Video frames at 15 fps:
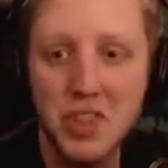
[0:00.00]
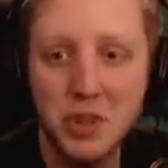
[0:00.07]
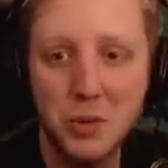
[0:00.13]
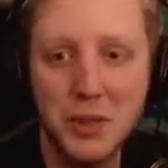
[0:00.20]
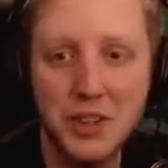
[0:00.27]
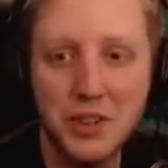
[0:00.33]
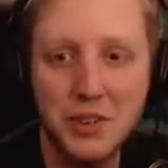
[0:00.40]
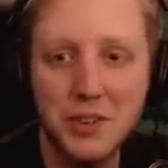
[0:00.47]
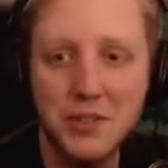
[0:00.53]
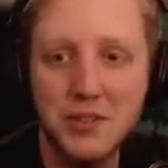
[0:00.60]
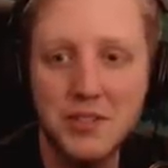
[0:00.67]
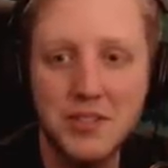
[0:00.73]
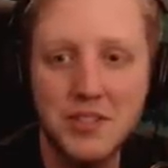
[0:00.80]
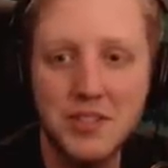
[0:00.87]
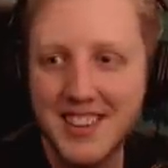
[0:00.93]
Sweet dude.
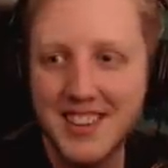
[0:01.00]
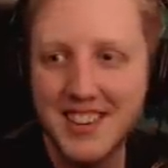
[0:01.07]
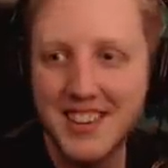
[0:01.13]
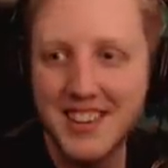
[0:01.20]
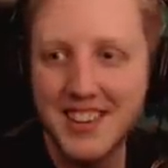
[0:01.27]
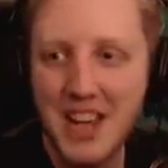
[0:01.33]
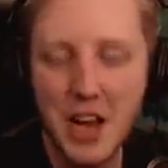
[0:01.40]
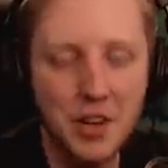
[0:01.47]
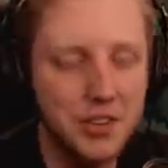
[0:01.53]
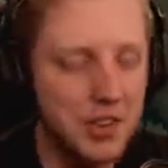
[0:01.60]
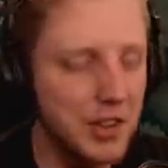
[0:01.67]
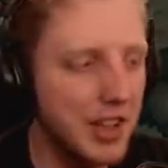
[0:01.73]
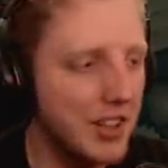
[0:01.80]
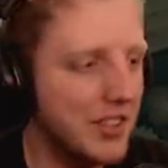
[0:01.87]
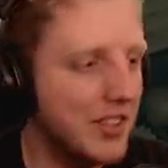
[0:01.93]
yeah, it was
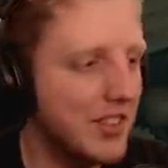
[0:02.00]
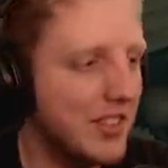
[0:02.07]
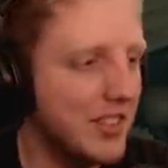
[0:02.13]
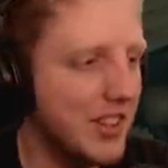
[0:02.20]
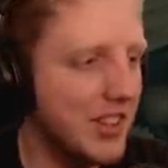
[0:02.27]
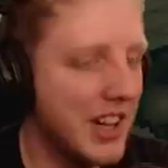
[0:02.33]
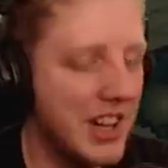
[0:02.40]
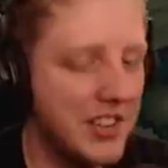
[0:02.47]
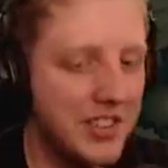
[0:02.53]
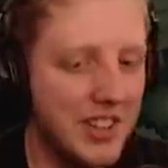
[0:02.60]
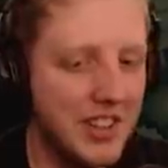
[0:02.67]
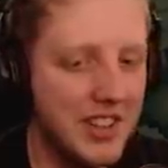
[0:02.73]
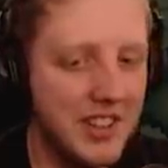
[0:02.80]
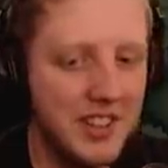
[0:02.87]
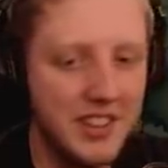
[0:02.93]
you guys. you guys
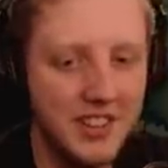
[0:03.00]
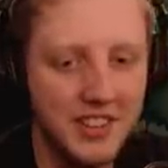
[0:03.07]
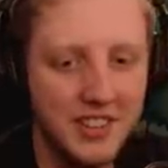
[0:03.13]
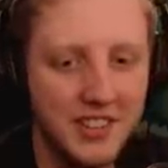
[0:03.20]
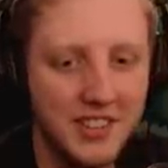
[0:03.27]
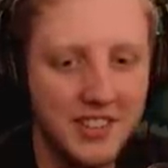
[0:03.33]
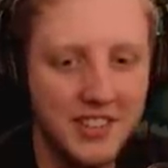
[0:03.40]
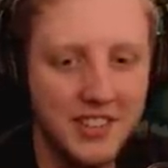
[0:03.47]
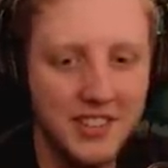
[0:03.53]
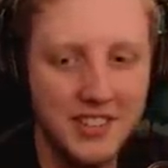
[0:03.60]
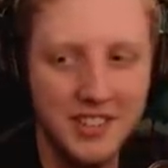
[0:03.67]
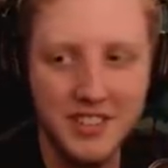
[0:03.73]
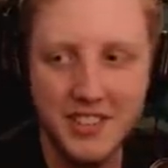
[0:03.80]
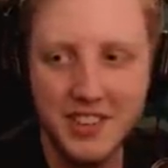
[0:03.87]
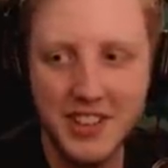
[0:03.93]
did it.
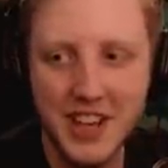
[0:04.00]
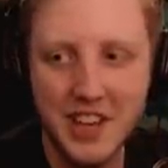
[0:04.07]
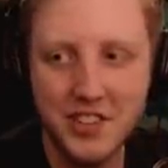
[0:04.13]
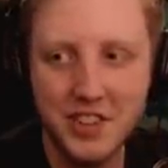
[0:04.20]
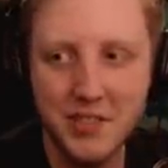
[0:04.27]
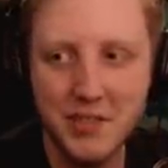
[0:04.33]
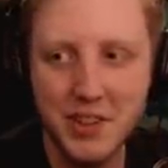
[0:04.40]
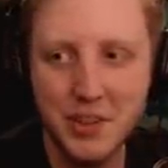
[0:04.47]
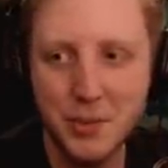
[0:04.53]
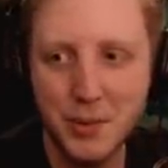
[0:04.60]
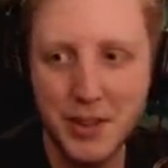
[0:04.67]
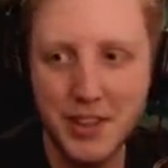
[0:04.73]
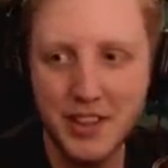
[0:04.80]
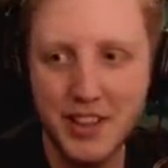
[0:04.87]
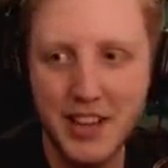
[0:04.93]
Worth it. You guys convinced
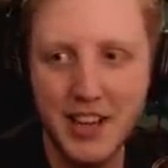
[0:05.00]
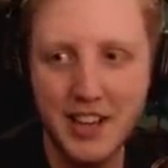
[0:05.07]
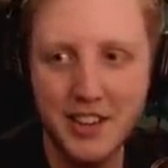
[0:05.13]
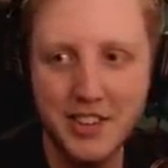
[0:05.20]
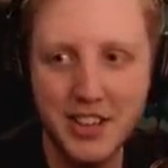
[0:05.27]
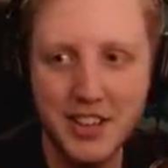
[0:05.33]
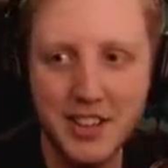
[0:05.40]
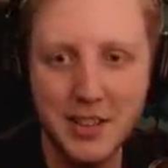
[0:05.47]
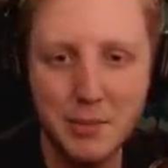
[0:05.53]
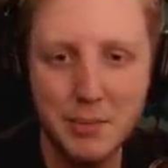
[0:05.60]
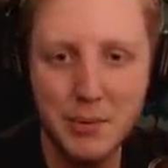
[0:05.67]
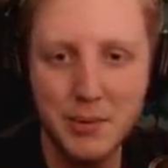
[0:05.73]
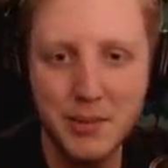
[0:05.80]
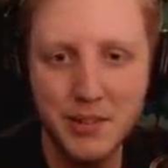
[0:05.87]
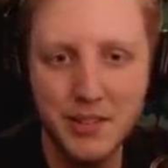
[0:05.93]
me uh, you to know, take the leap.
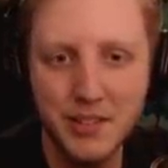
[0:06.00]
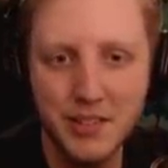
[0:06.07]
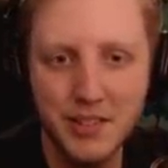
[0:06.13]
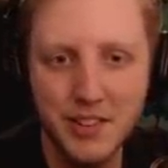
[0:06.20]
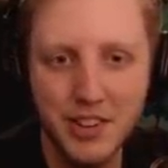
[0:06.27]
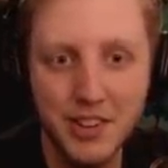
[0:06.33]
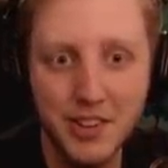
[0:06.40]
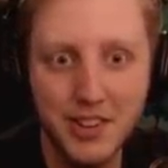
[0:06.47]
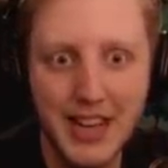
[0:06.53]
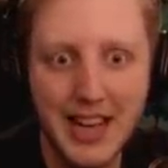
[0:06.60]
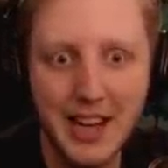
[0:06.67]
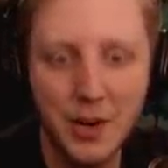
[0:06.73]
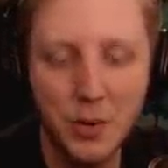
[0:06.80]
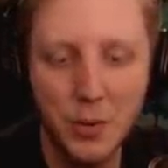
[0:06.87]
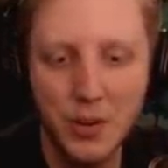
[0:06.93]
It's been a hard day if you
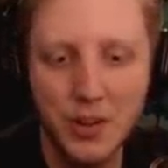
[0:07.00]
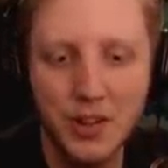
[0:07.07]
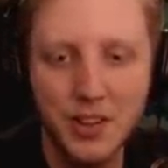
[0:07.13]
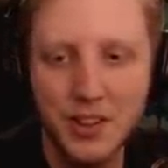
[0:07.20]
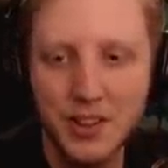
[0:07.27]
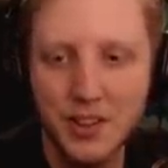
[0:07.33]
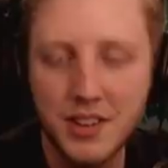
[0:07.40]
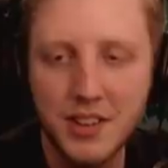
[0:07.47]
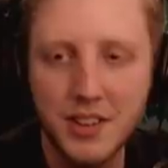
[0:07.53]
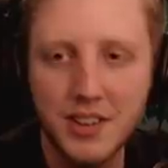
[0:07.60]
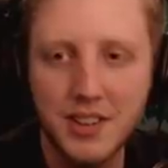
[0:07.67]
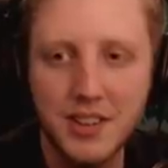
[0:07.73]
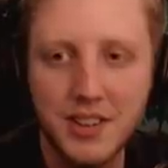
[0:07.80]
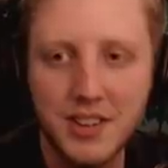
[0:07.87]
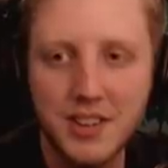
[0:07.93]
now. instead of
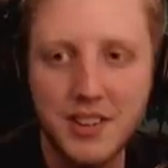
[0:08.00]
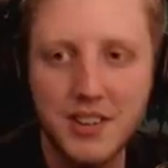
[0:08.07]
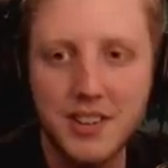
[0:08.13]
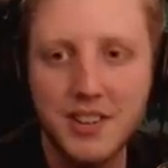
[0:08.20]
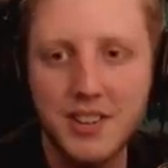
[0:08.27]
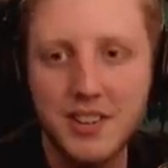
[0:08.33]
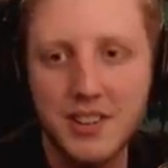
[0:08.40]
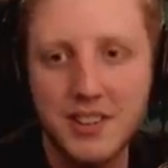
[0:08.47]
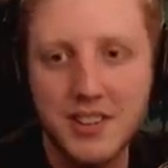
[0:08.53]
going out.